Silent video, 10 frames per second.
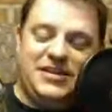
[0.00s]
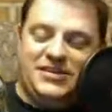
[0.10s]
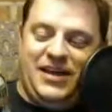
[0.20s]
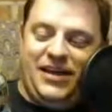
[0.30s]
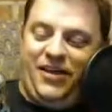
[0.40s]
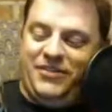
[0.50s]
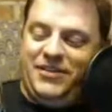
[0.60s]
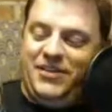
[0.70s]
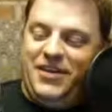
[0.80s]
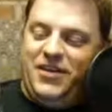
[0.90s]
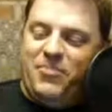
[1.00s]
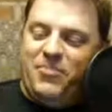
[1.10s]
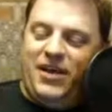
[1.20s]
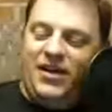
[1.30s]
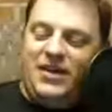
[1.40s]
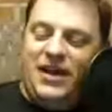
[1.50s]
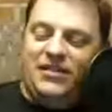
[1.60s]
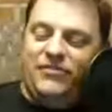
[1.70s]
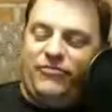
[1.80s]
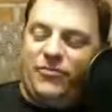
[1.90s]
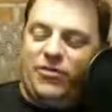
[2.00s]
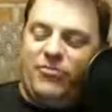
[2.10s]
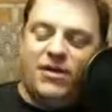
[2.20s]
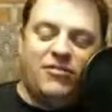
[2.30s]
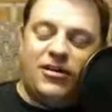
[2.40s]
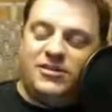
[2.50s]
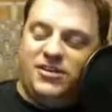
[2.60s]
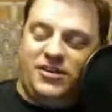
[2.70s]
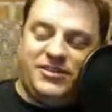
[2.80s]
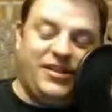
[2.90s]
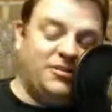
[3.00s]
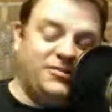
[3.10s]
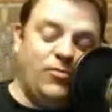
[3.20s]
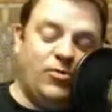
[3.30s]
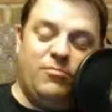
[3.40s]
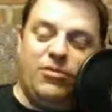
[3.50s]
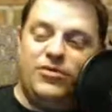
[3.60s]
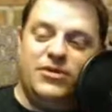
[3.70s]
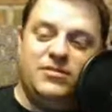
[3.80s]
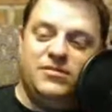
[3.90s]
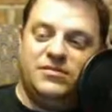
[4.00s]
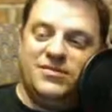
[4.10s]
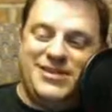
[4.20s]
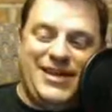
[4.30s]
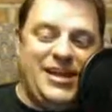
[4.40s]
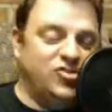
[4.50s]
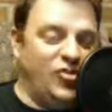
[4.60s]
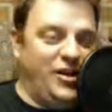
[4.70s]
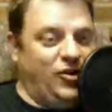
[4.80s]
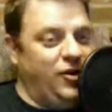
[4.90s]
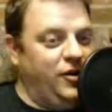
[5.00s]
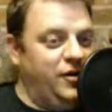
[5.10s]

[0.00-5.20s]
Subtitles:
not often. But yeah, from Little Rock, Arkansas, it's Lost 40 Brewing Day Drinker